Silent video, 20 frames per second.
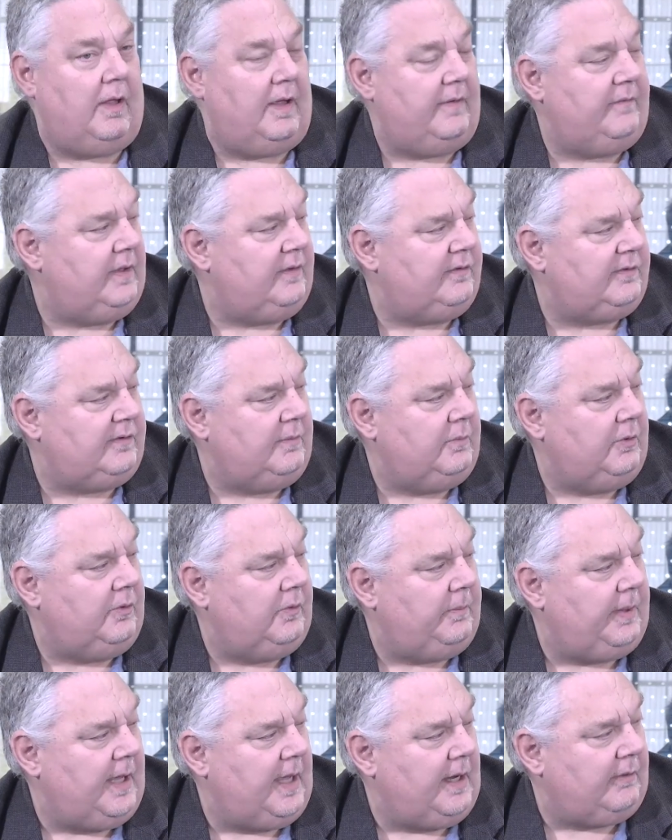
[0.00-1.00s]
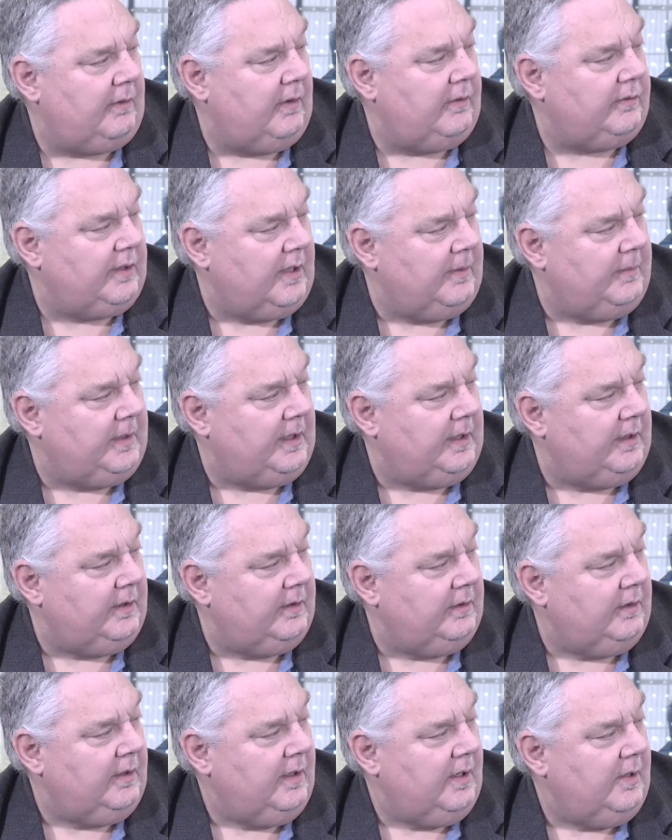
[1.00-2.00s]
have a similar background coming
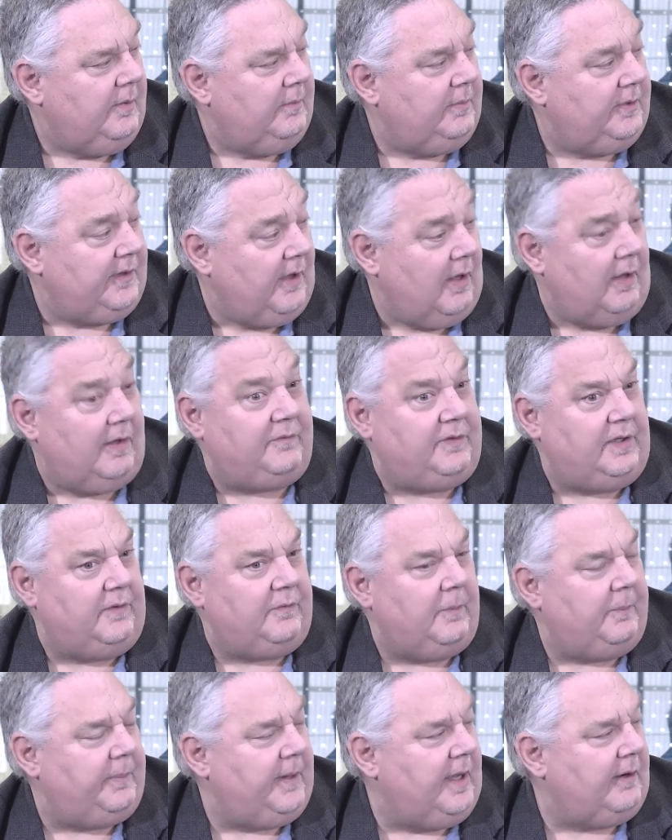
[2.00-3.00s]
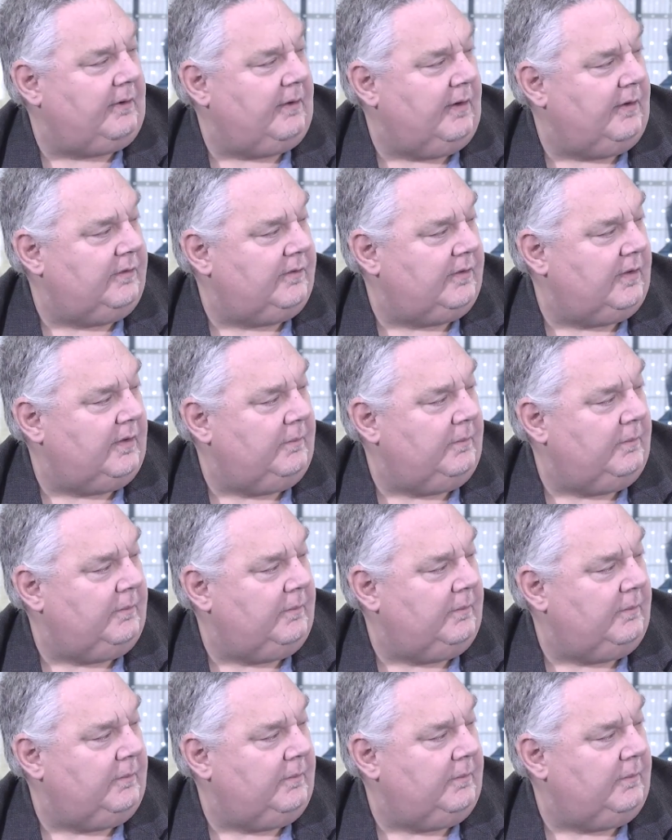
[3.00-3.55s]
here, but they all have different backgrounds